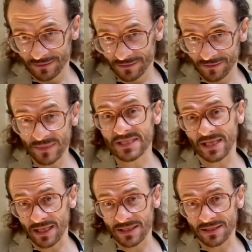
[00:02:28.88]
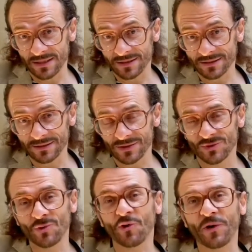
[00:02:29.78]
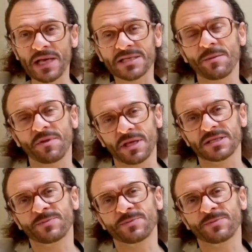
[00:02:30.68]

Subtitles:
mistakes to create something